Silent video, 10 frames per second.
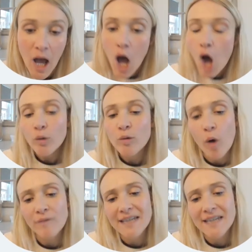We
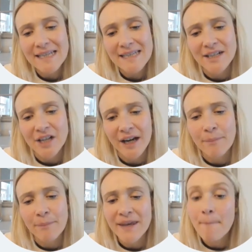want to consider it
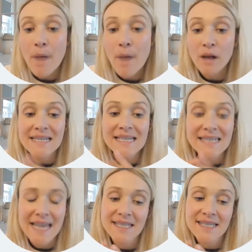being a
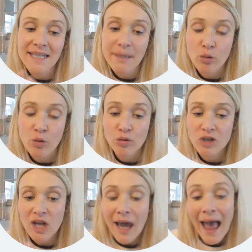multi-sensory approach,
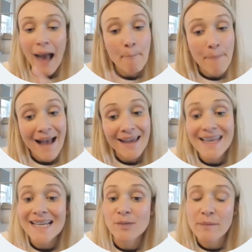and by
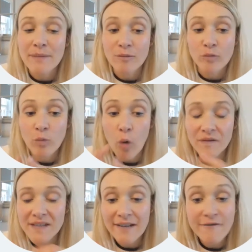this we mean we want
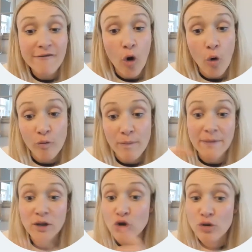to involve maybe
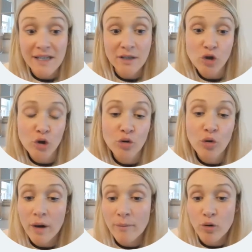using 2 or
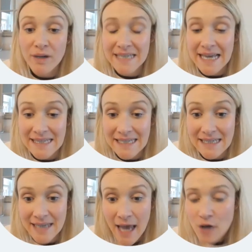more senses.
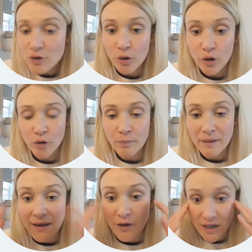So it could be
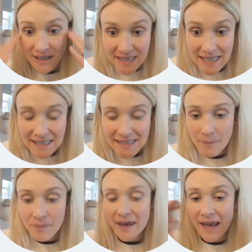that they're seeing
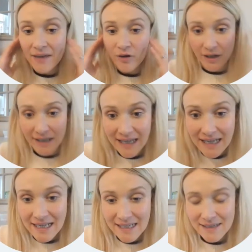something, they're
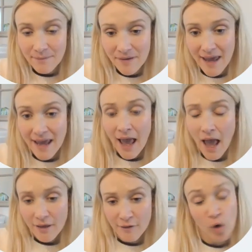hearing something,
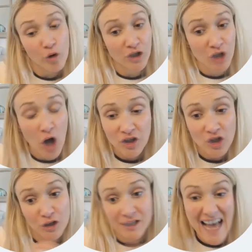they've got the touch, they're
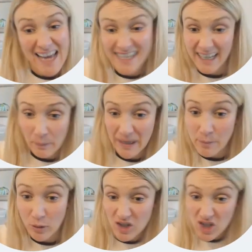tactile, being able
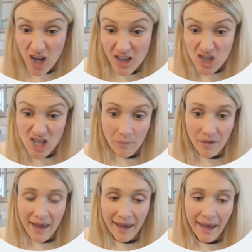to touch
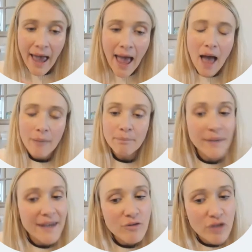something, and
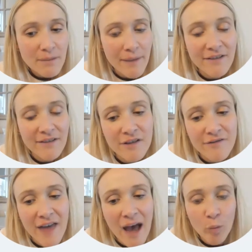being really mindful of
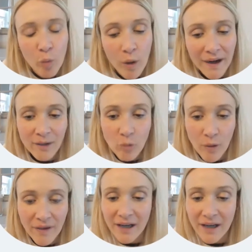that when working with
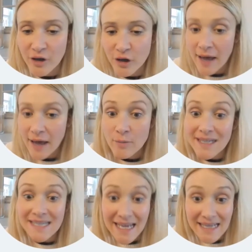learners. How many
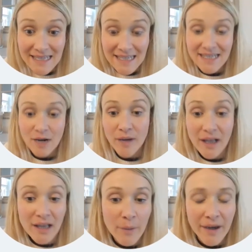senses are we
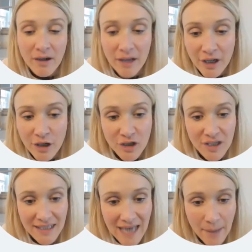allowing our learners to
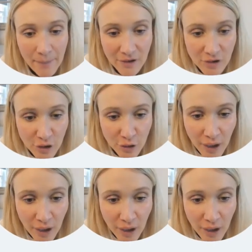tap into?